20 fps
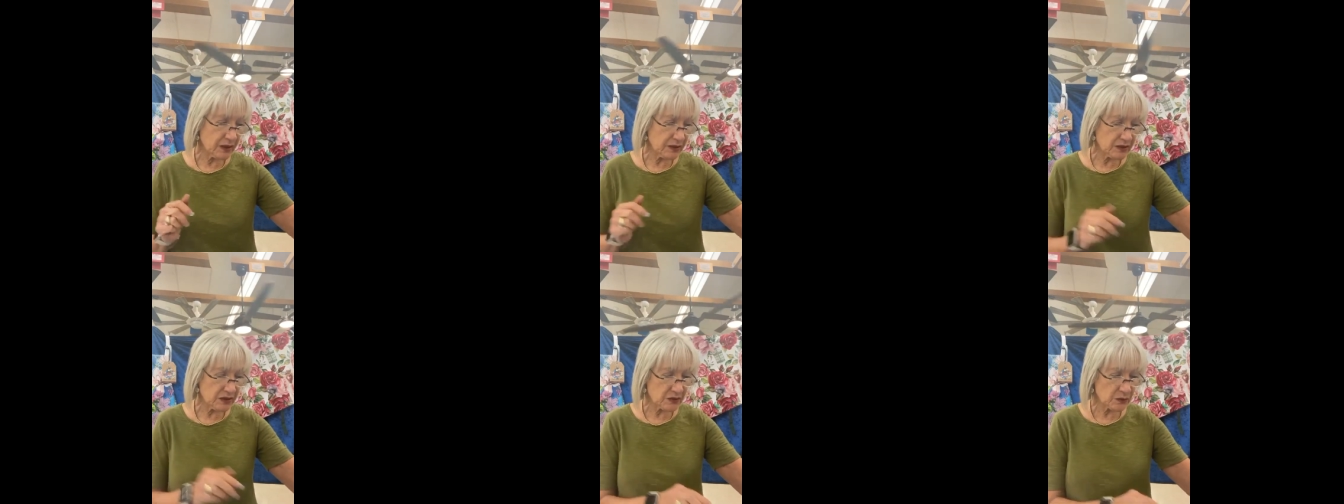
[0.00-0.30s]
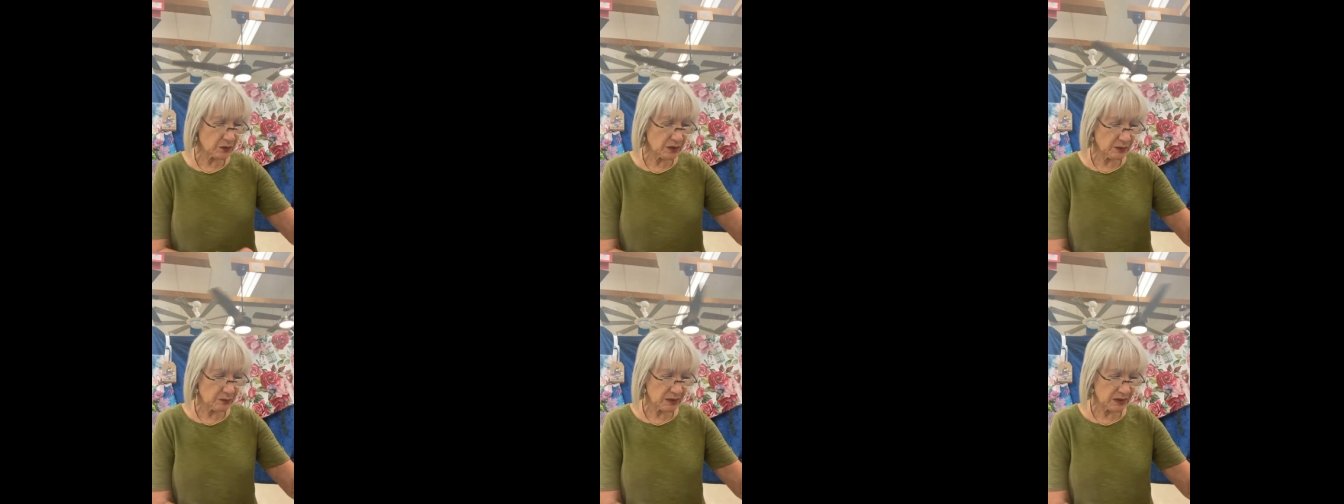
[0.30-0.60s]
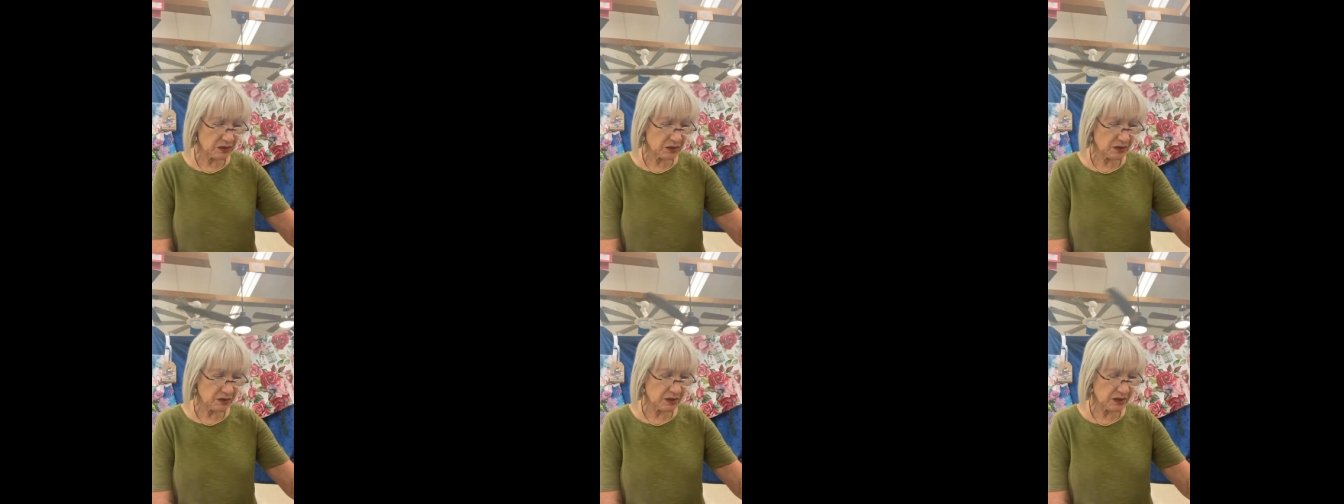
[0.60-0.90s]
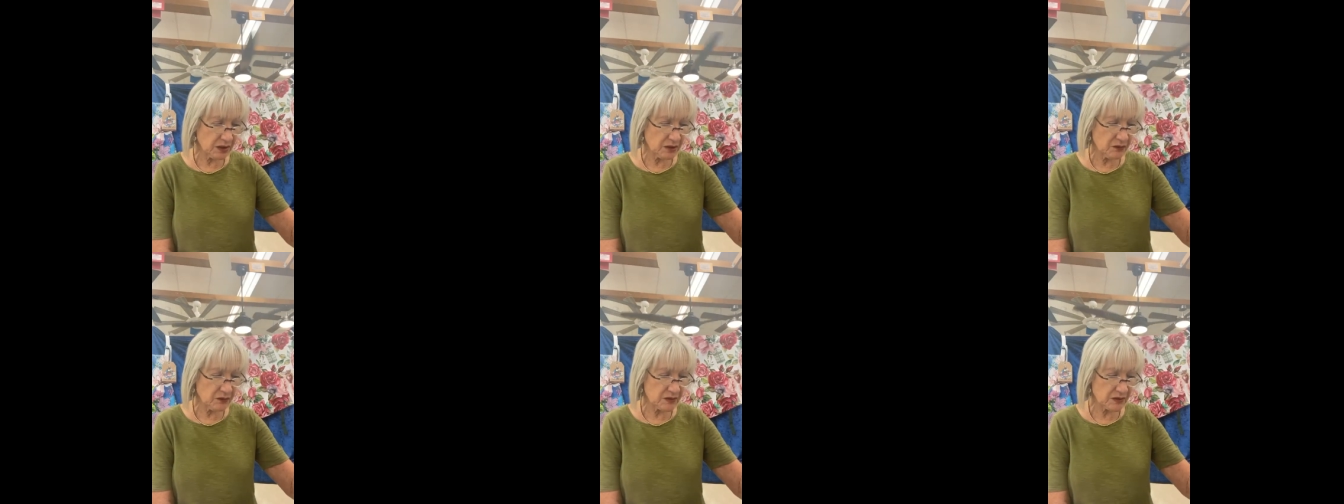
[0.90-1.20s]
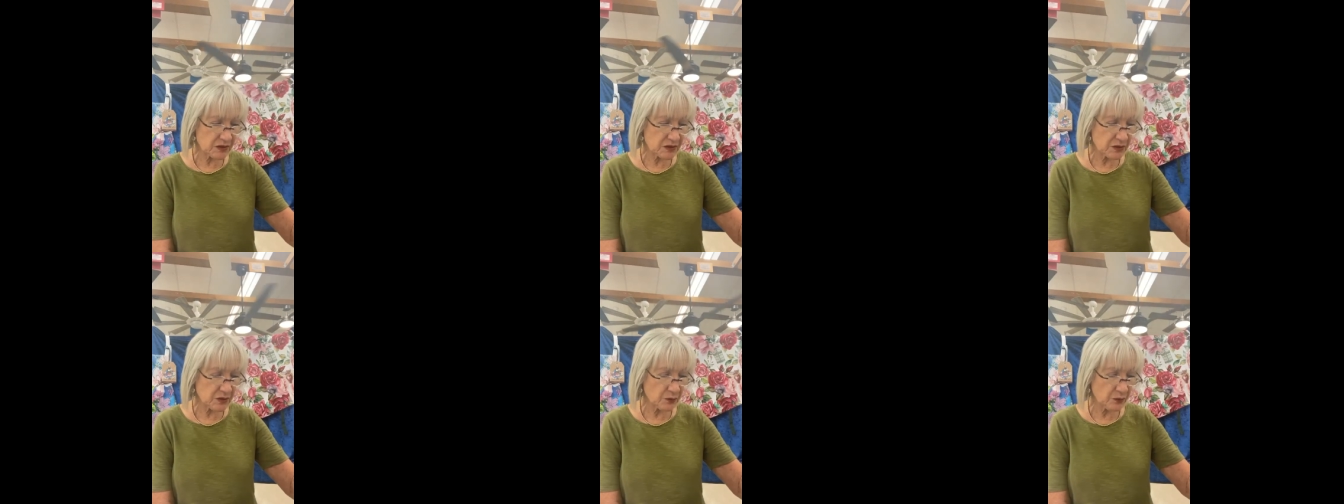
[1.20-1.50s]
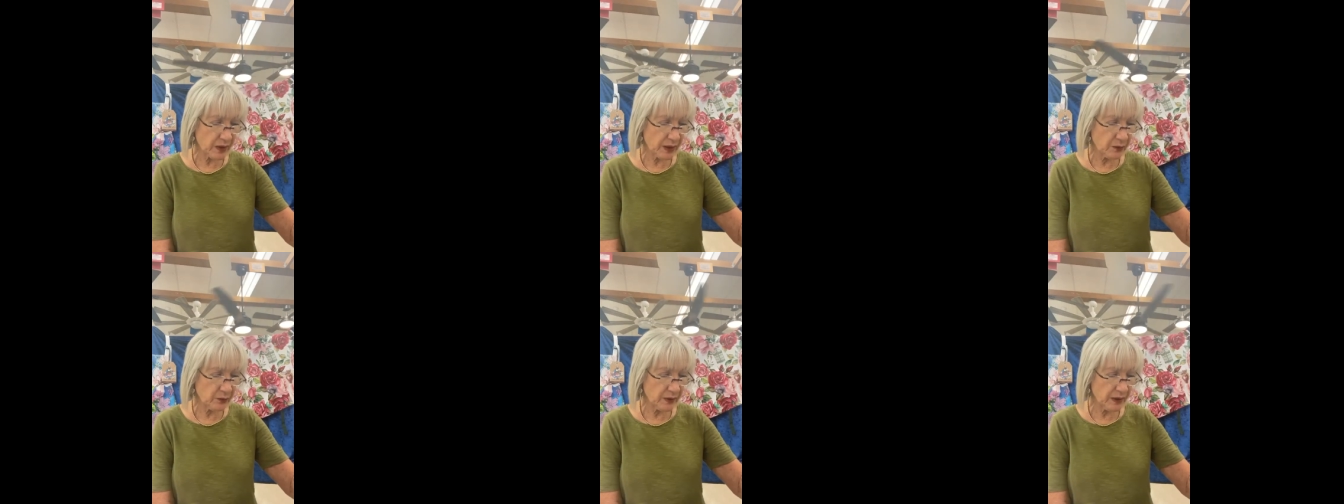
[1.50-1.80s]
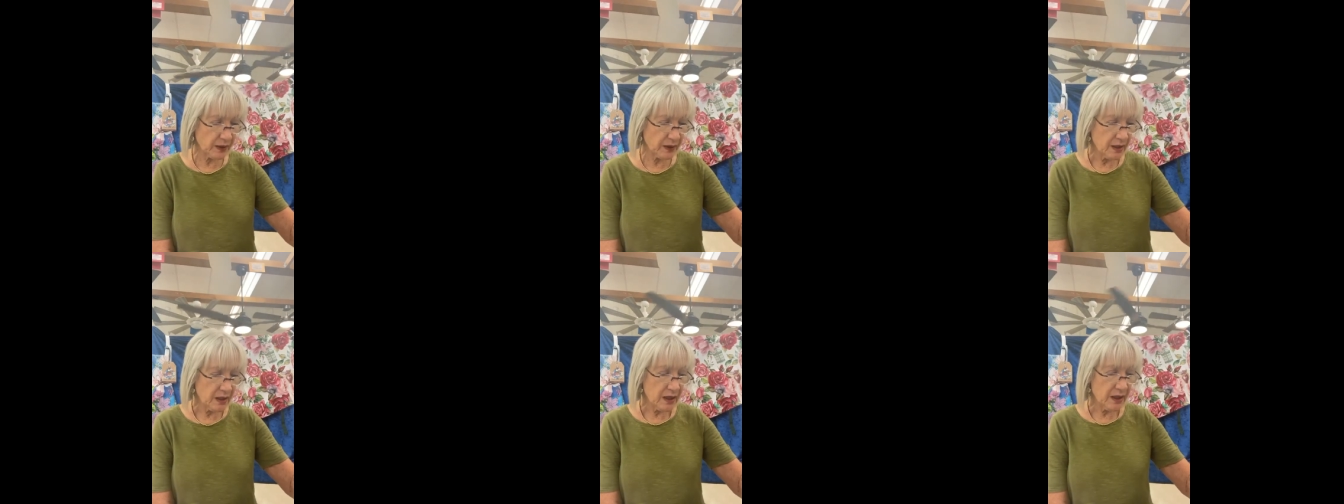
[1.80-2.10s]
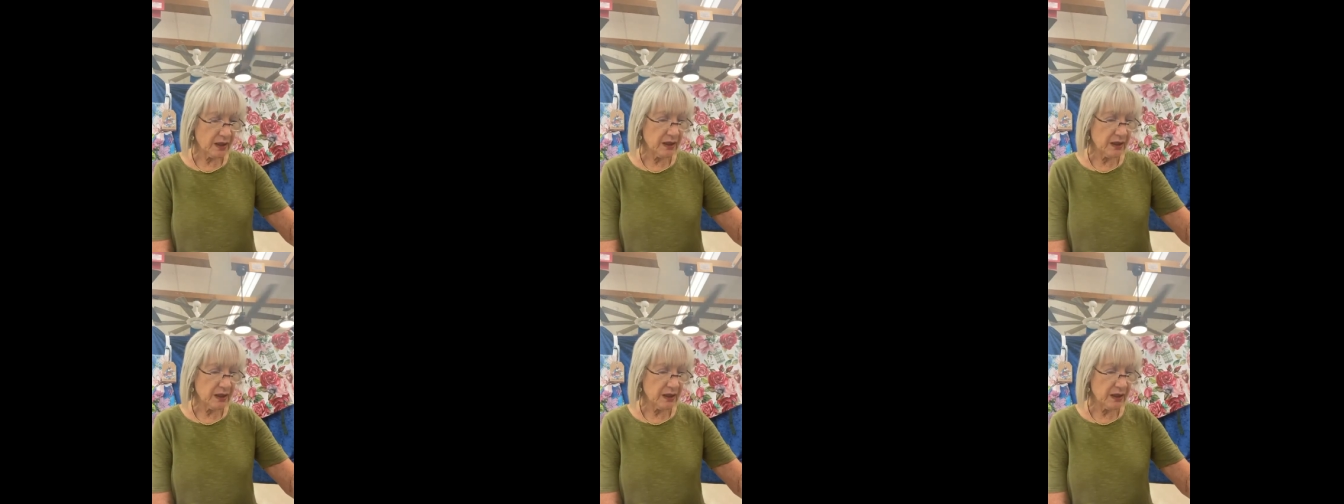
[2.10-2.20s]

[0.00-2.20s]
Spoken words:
I just want to make sure I tell you this the right way.